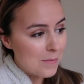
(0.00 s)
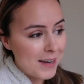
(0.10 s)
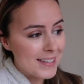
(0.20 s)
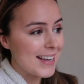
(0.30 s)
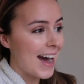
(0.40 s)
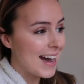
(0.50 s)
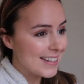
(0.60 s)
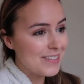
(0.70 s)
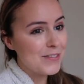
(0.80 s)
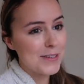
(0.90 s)
because it
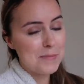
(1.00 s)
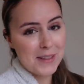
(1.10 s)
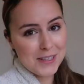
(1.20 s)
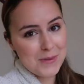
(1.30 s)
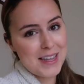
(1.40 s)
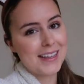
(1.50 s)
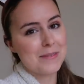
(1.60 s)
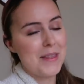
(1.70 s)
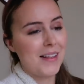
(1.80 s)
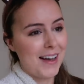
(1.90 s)
hasn't just been this week,
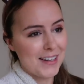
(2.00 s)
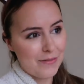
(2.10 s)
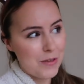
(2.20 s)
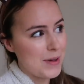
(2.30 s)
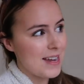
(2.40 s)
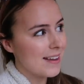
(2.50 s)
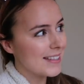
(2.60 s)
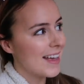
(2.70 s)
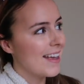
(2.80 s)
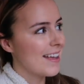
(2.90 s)
it's been the last few
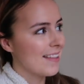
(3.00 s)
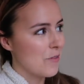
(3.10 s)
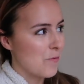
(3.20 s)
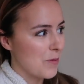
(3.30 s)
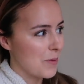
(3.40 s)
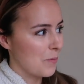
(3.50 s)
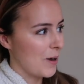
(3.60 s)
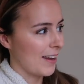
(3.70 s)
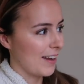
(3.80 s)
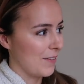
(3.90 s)
weeks that we've been
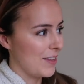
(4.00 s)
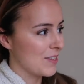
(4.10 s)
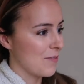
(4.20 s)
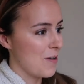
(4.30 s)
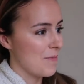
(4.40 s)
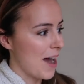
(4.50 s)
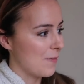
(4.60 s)
working on this room,